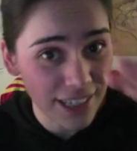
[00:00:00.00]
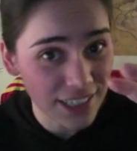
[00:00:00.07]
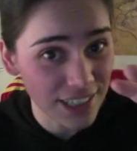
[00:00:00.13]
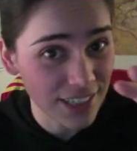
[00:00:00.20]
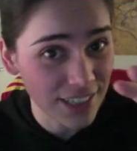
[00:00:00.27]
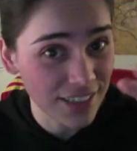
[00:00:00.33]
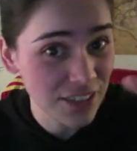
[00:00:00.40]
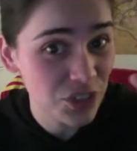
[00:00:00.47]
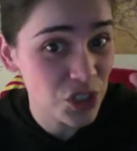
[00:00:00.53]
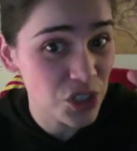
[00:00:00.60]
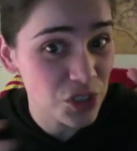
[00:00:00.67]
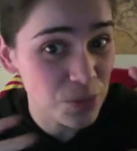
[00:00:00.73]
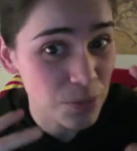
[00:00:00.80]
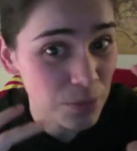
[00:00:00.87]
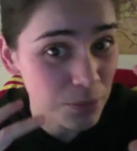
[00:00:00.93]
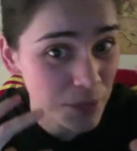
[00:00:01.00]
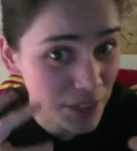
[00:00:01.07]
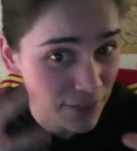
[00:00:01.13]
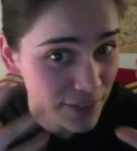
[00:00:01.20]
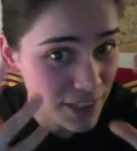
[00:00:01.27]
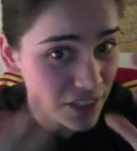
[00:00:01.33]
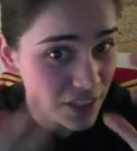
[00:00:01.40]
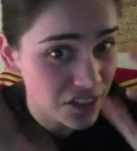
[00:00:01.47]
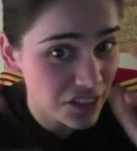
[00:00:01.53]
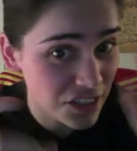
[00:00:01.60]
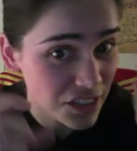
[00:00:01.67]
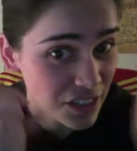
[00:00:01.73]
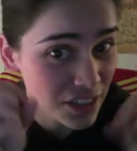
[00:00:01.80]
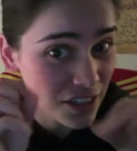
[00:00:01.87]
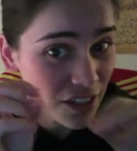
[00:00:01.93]
to us. They're just giving us
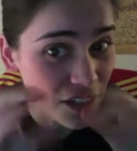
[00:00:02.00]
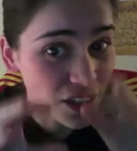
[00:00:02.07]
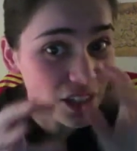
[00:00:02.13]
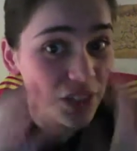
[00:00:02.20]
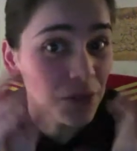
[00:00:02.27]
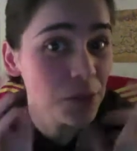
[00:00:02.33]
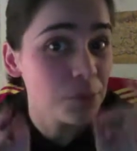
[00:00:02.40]
a little